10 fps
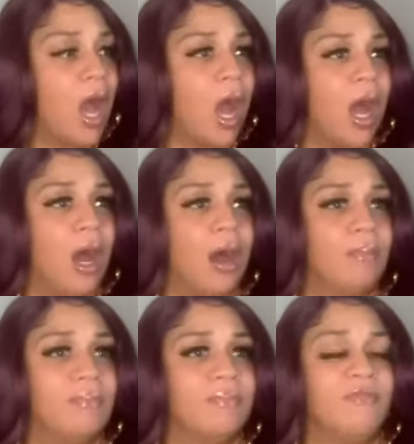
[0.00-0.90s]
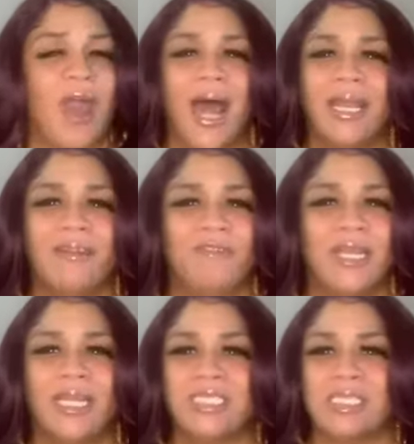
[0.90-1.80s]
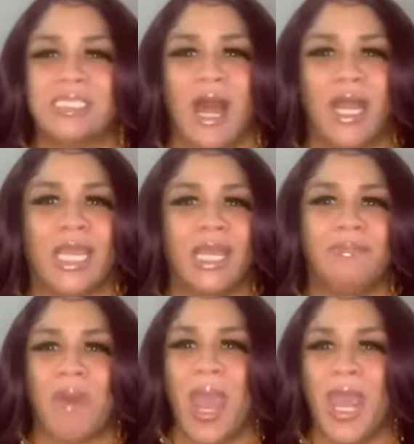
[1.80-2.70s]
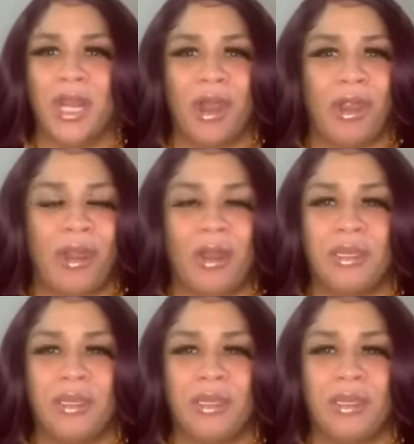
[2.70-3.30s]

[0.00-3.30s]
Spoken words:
Fallon and Felicia start getting mad at her.